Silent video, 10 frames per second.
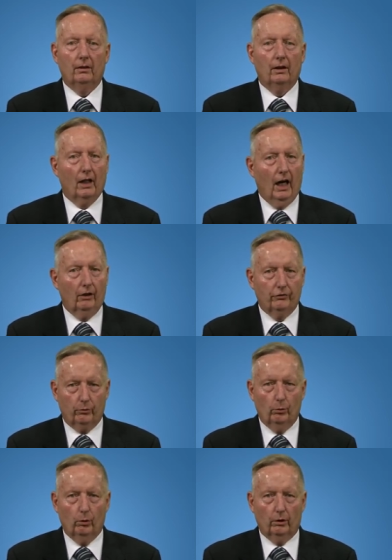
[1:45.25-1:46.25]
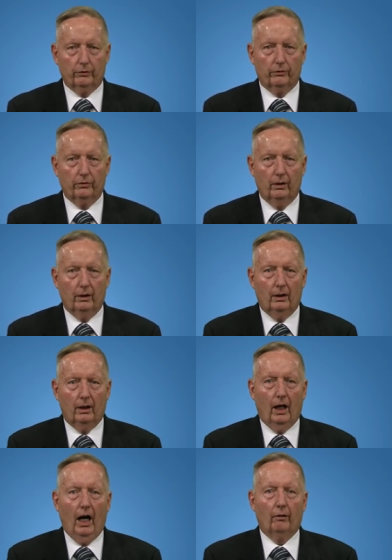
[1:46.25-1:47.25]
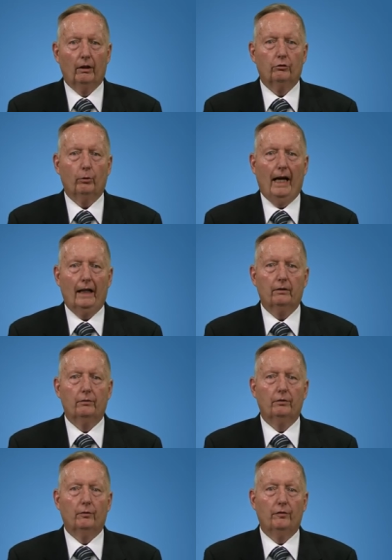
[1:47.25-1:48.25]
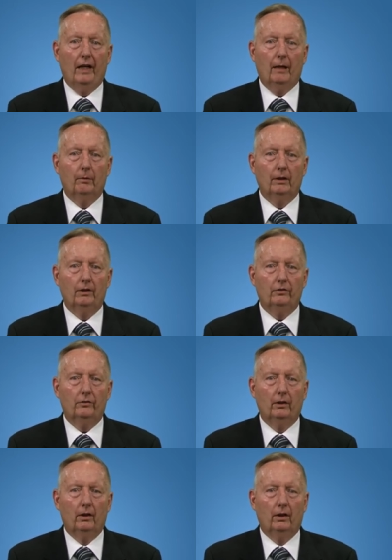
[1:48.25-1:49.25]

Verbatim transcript: that our schools are attractive to families,